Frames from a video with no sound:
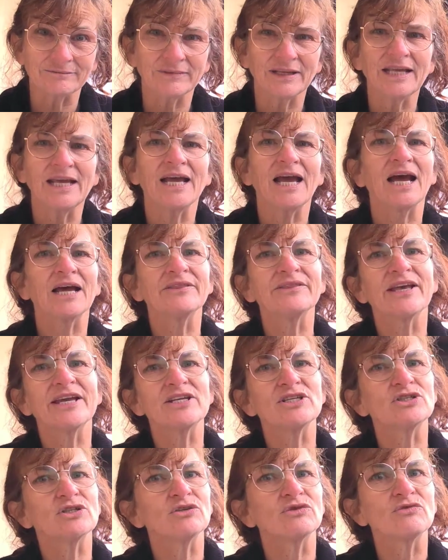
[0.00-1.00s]
and they
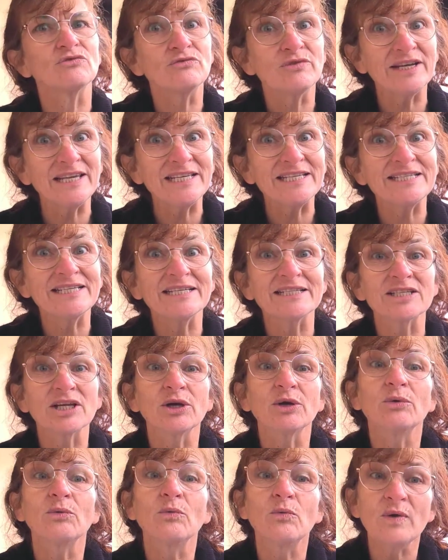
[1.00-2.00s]
should read it
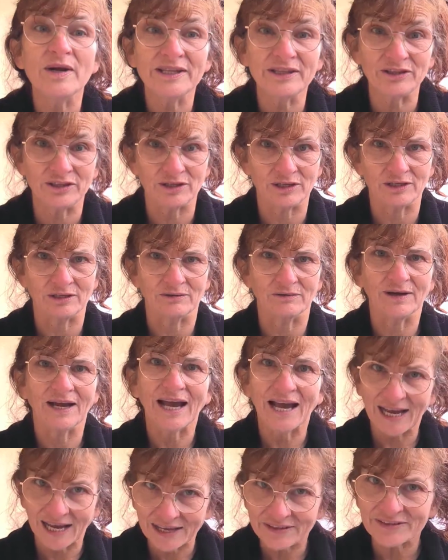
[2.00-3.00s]
with you
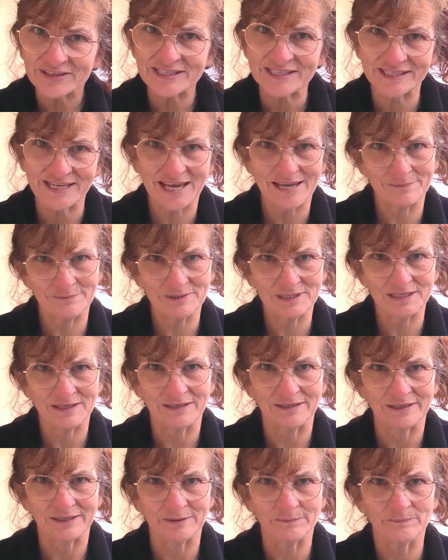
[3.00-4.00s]
at the same
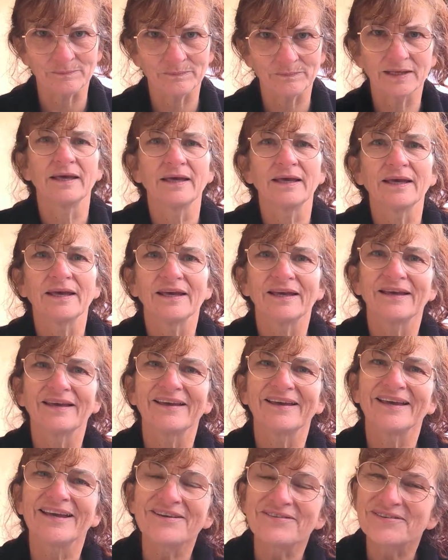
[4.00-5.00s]
time.
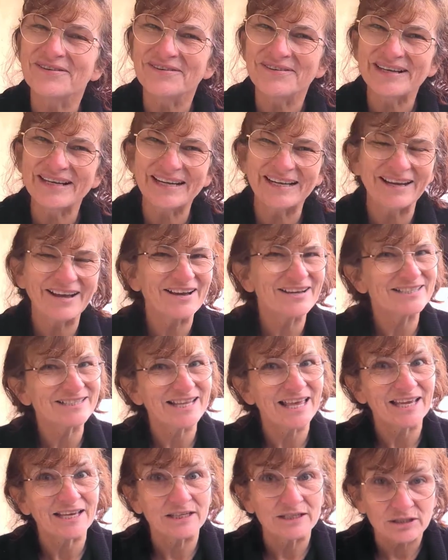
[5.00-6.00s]
If you're in class, they
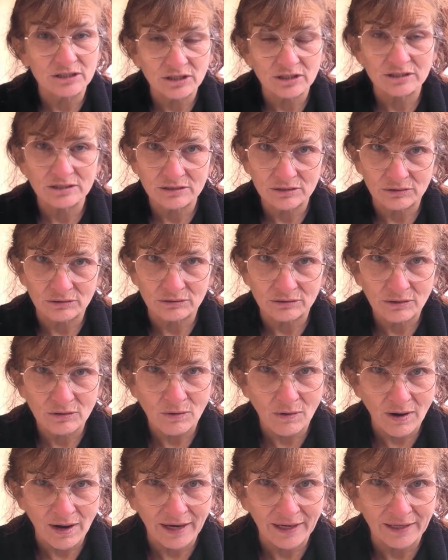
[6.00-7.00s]
can just talk quietly